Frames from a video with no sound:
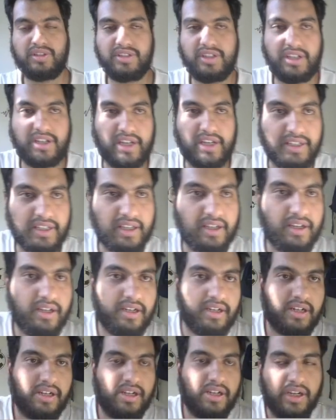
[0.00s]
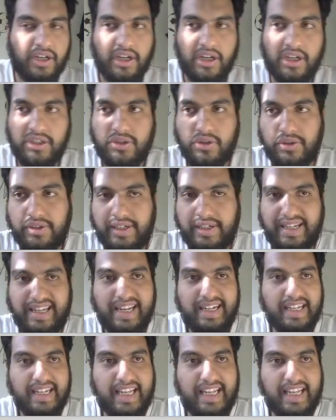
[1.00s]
detector to detect